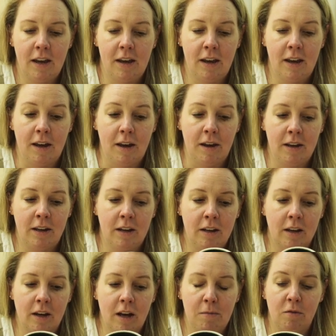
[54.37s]
in
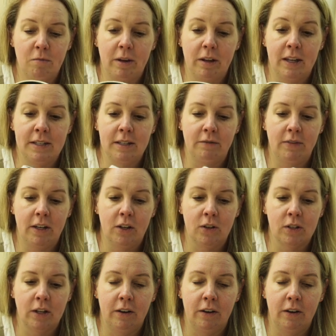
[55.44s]
a couple of my glazing videos,